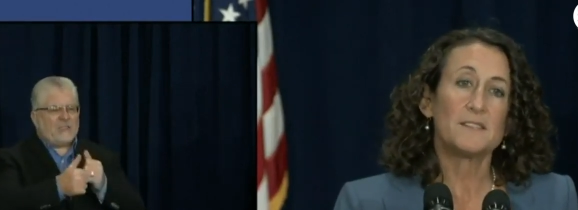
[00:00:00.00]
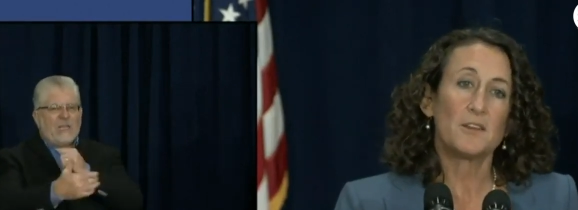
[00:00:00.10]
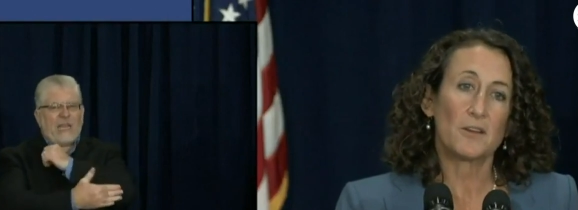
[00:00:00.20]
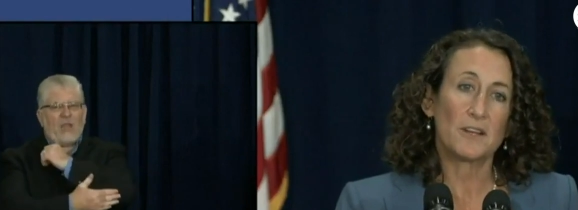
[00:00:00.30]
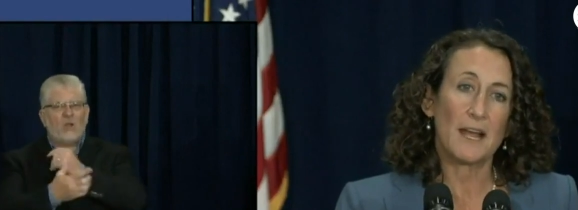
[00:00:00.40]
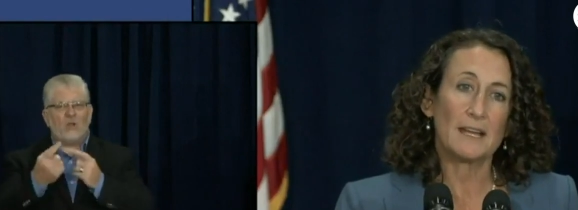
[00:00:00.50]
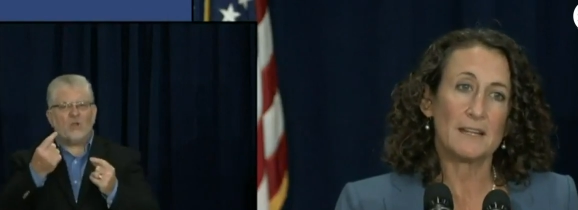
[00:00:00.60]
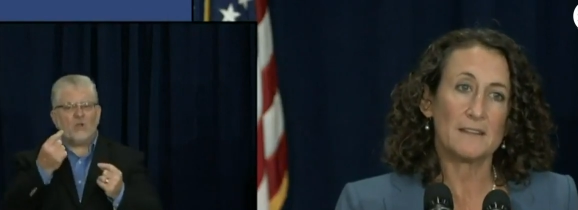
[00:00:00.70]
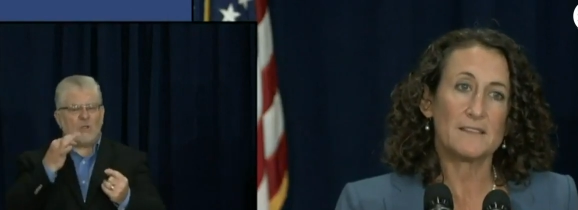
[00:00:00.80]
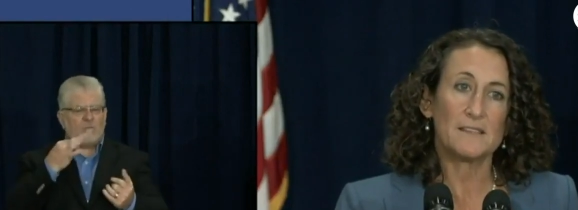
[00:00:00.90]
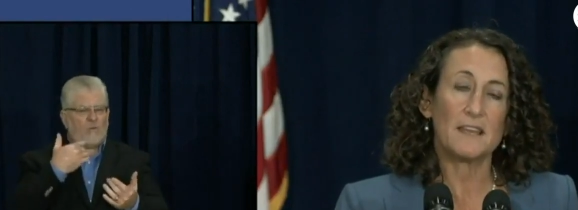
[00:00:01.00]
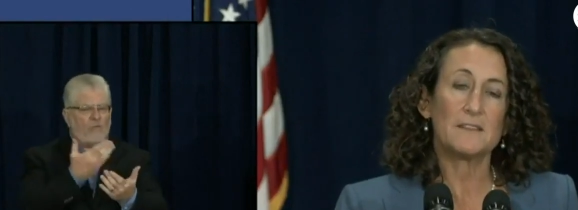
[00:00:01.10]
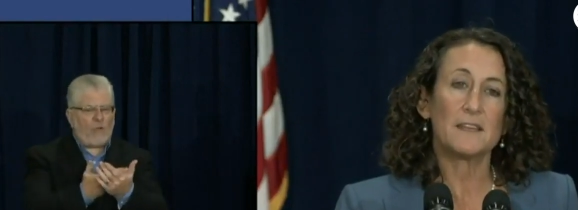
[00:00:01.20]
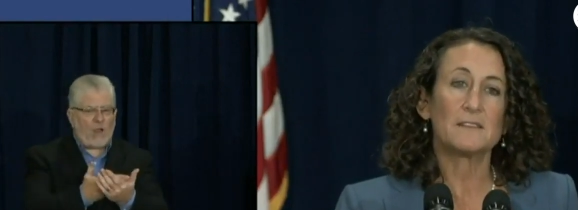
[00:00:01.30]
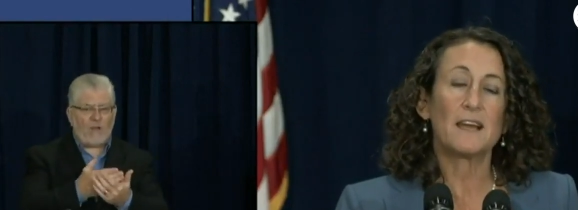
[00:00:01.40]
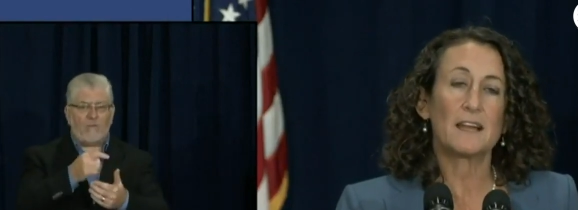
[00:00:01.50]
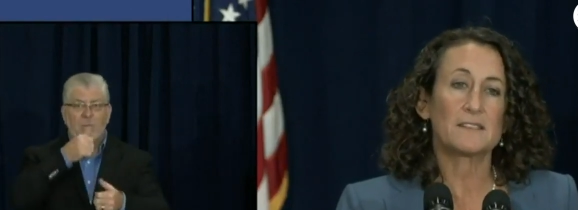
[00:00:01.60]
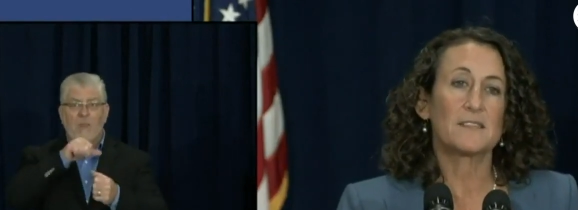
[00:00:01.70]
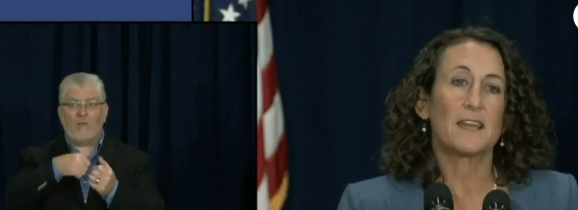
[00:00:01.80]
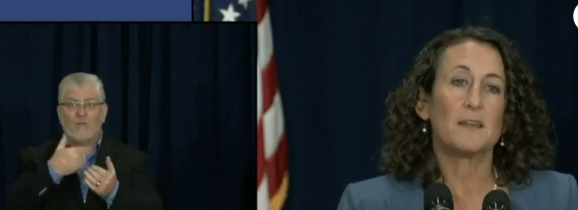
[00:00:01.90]
Speaker 1: see our guidance. And then
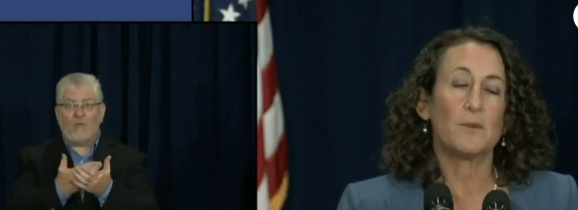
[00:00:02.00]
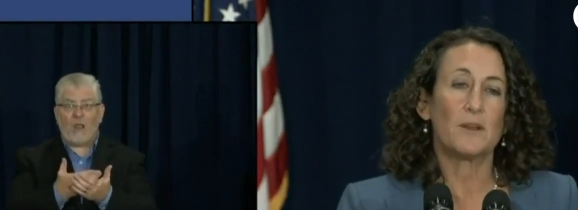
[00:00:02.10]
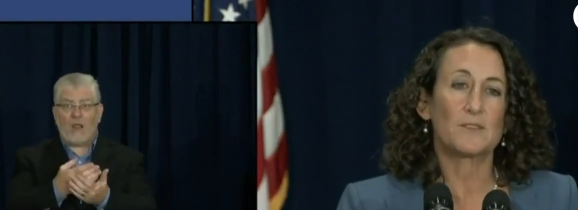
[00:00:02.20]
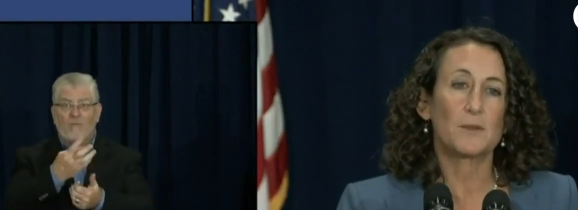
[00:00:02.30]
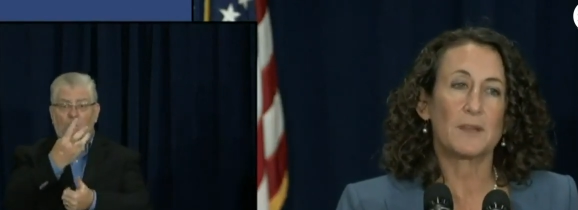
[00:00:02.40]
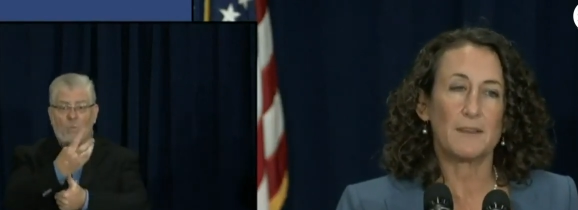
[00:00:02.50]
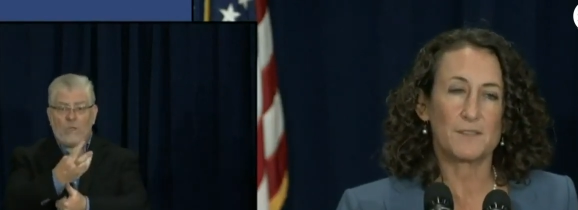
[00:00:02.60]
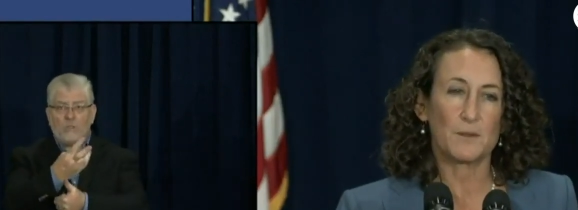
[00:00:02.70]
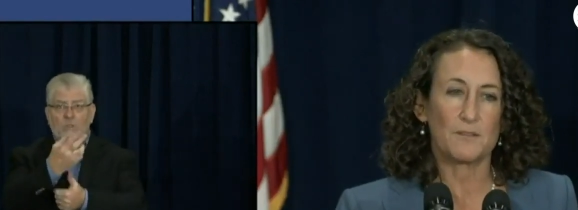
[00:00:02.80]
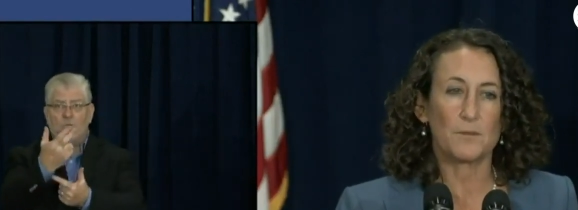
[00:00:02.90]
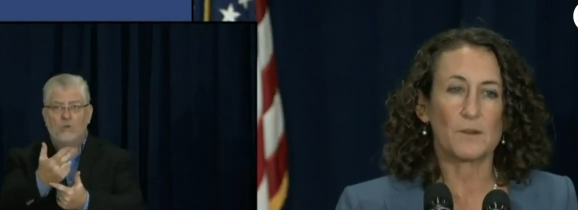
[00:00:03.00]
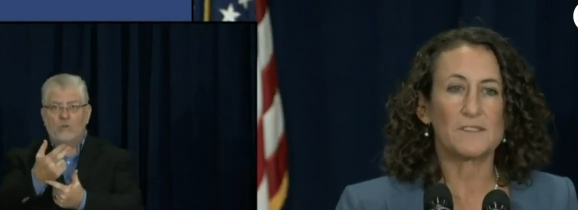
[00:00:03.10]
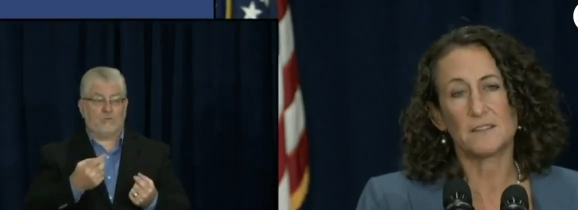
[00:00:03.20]
last night, we also gave more